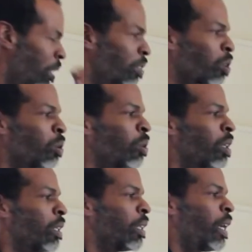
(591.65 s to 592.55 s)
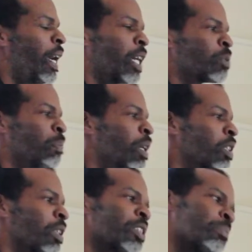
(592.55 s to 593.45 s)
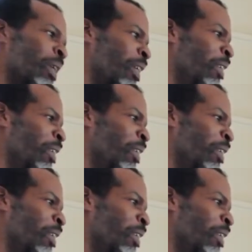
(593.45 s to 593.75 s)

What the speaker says: So I asked Bugs, I said, man,